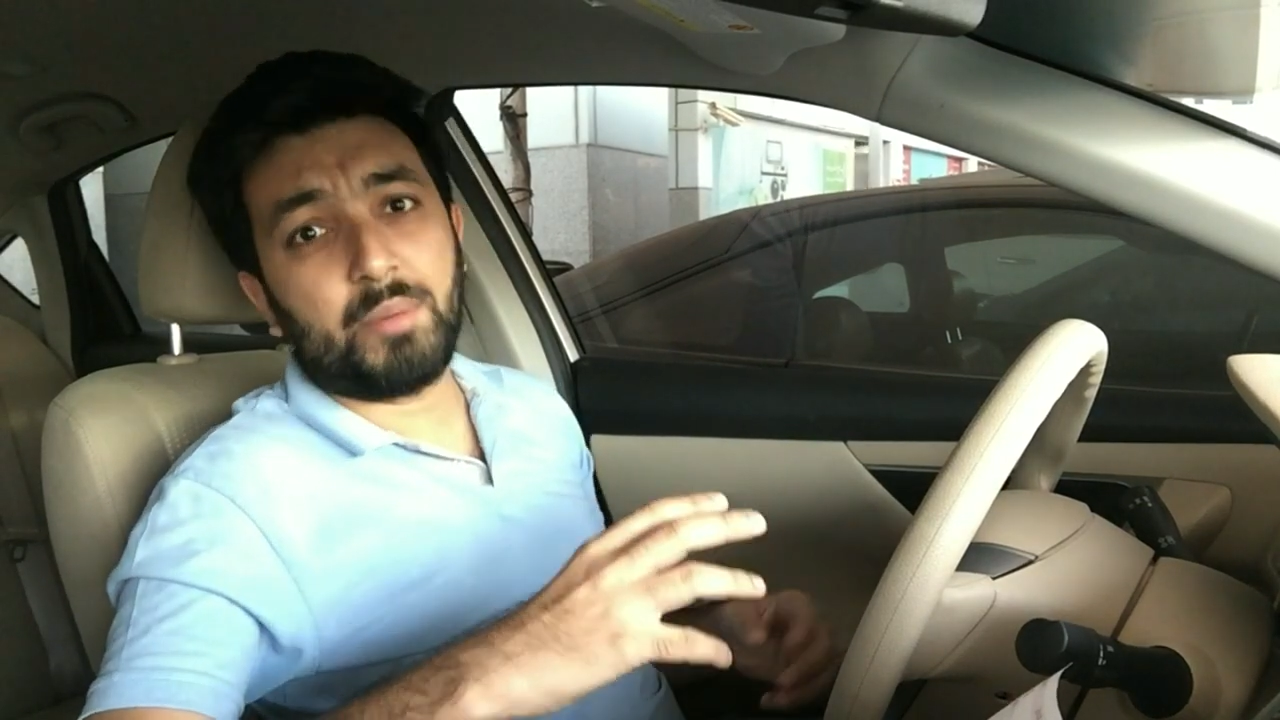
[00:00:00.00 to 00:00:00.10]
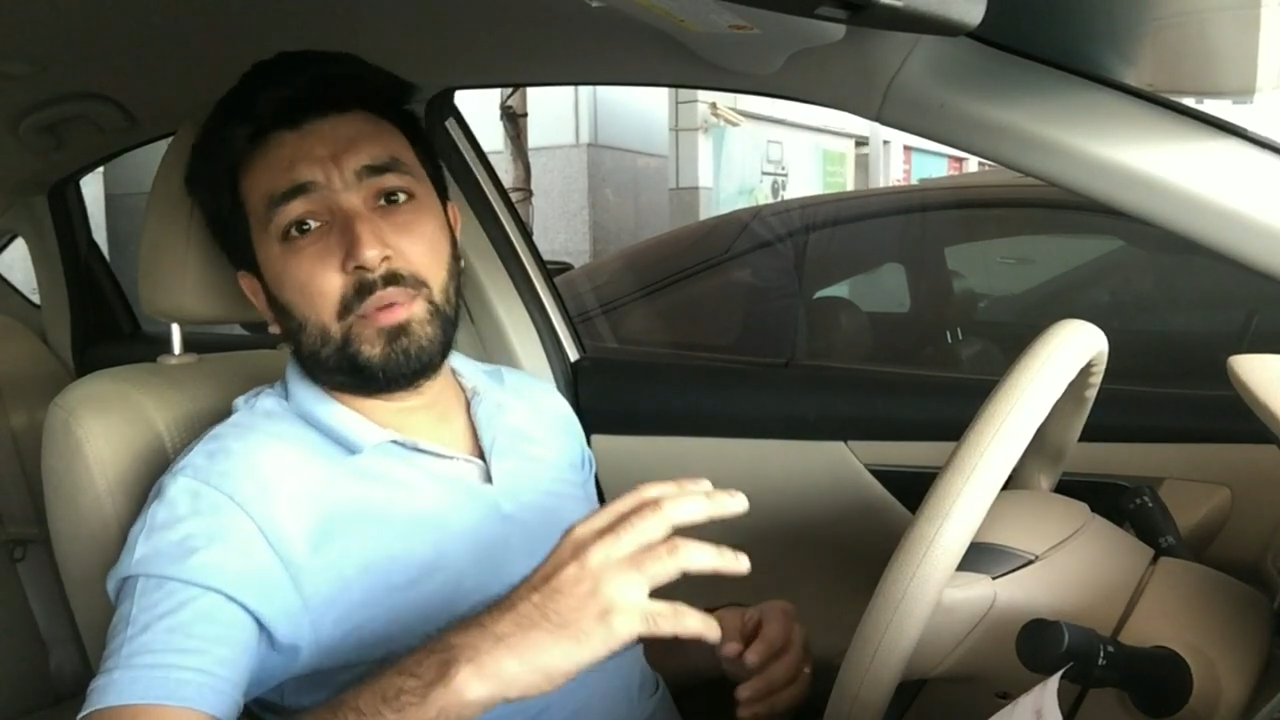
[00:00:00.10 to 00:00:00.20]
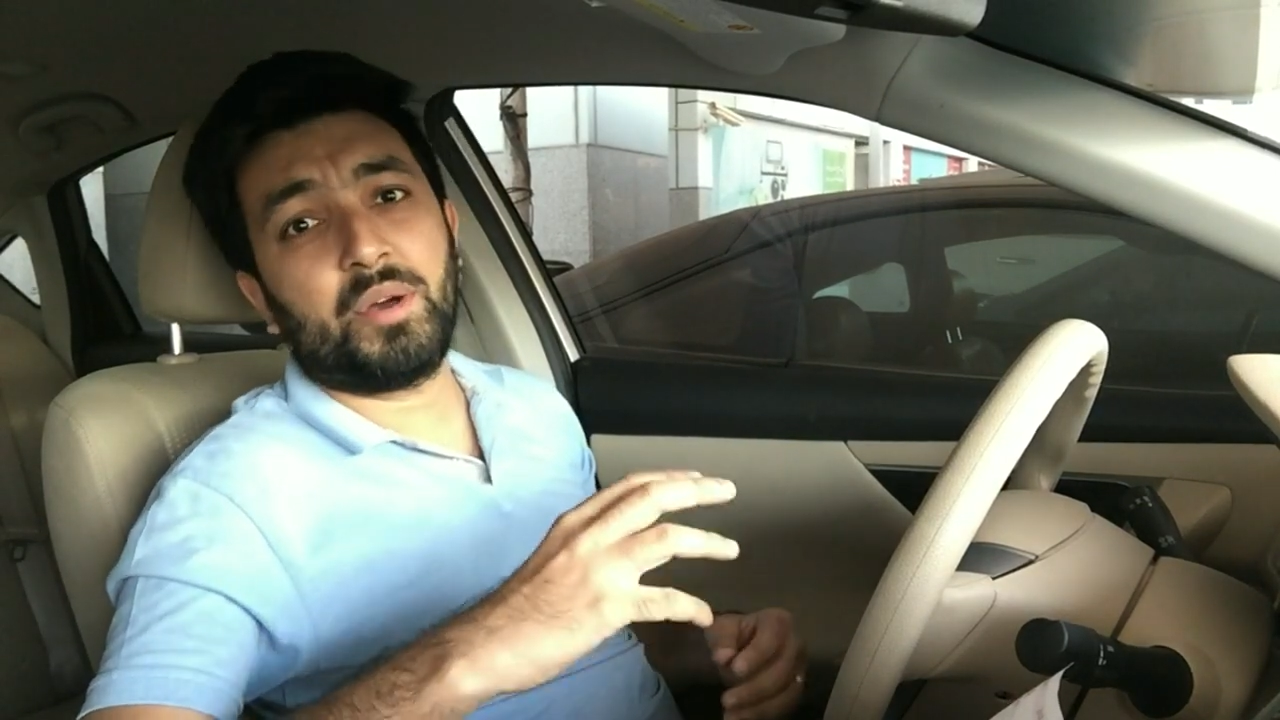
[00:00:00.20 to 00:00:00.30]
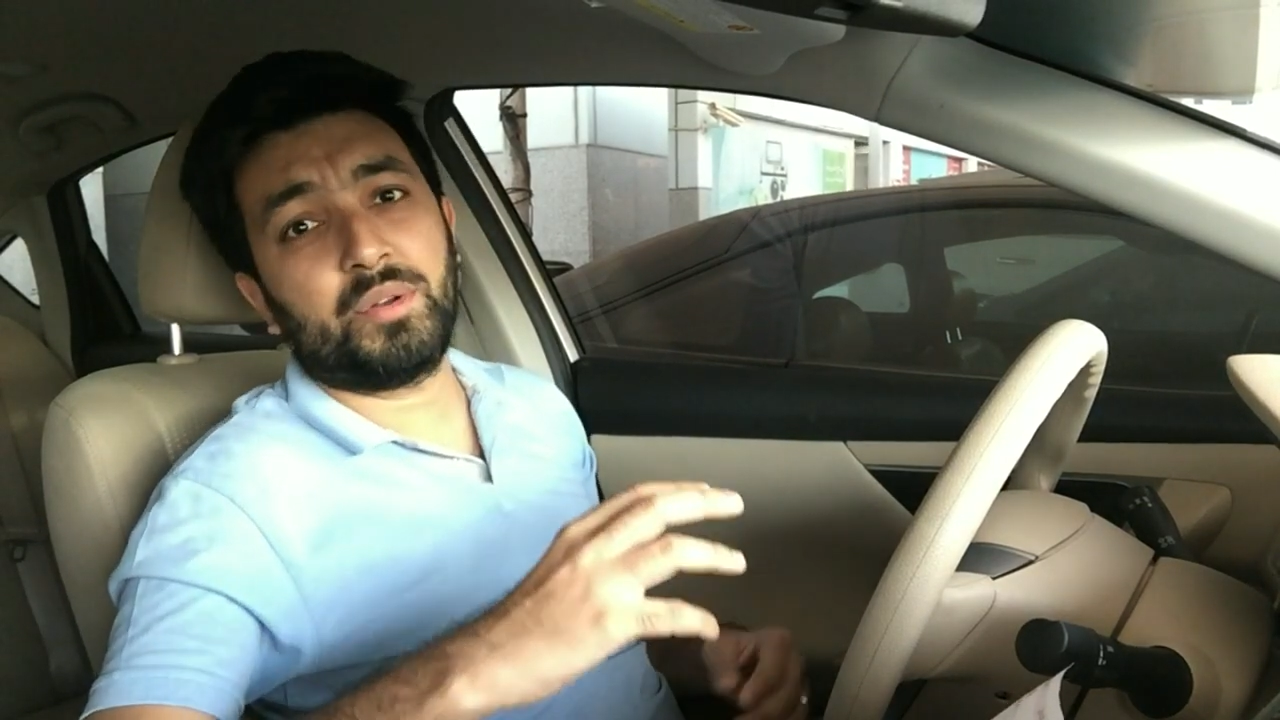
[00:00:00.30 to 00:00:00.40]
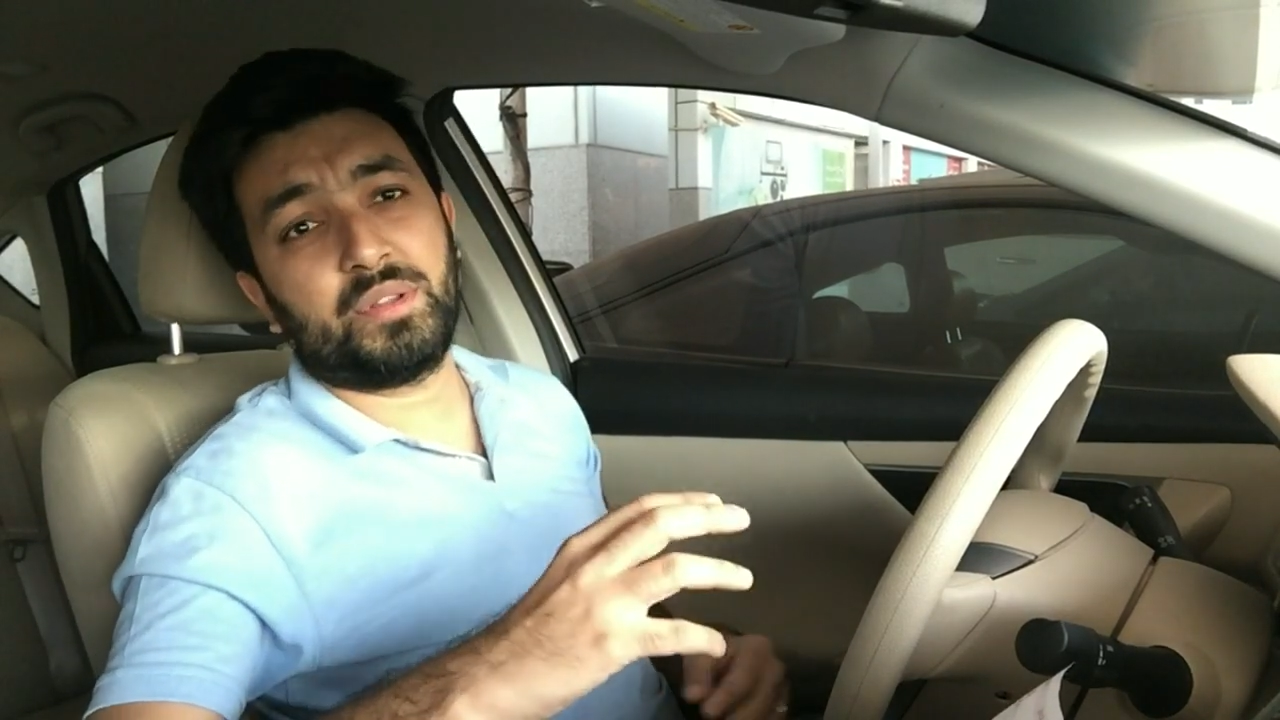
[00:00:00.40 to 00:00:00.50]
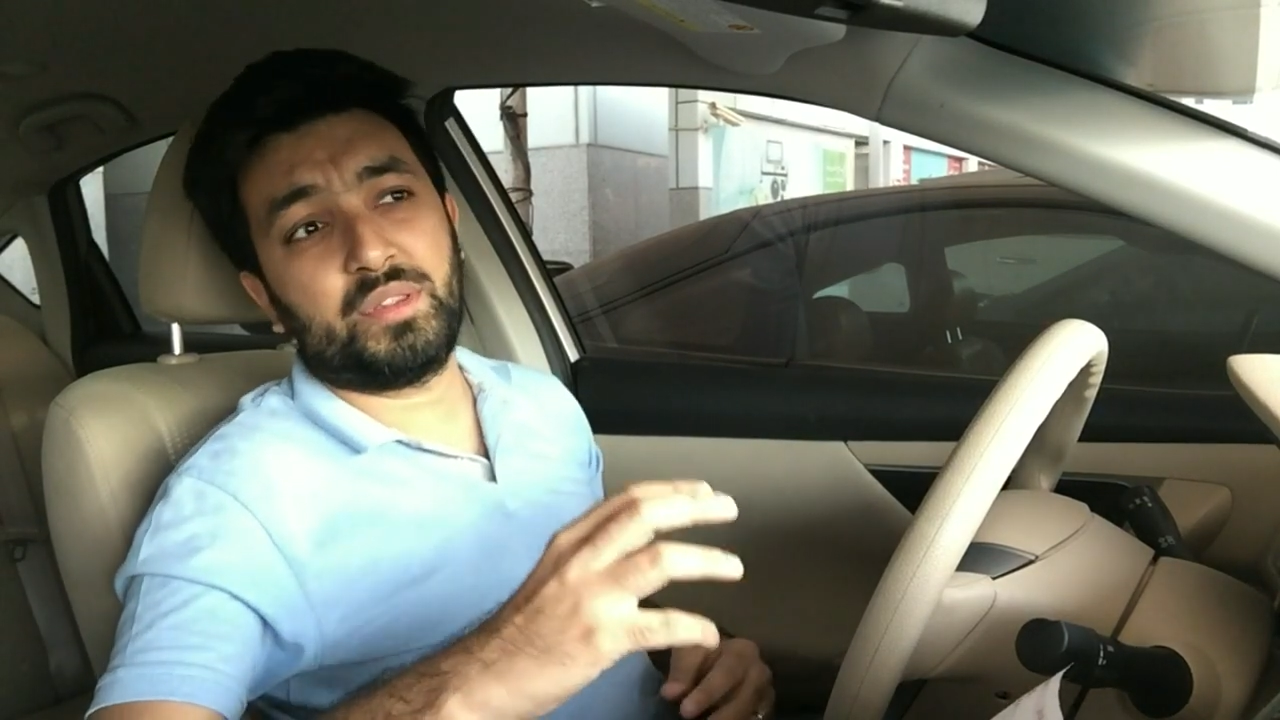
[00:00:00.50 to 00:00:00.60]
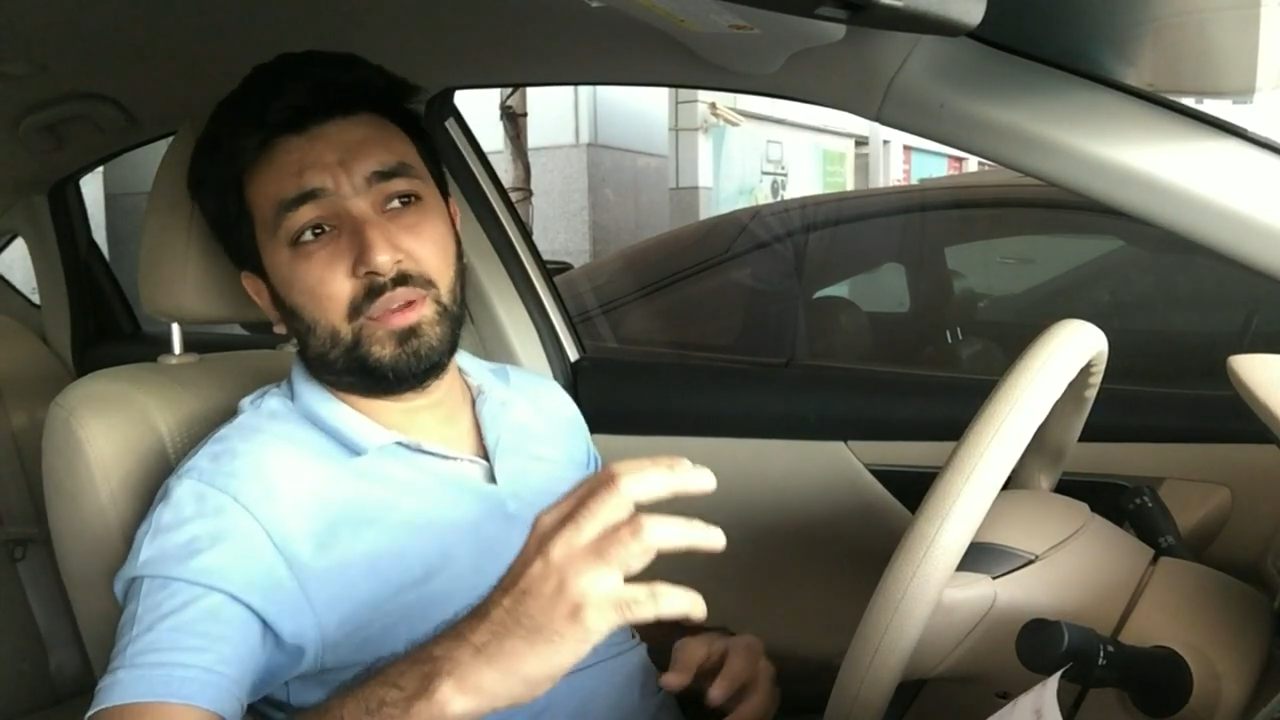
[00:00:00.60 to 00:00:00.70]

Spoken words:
about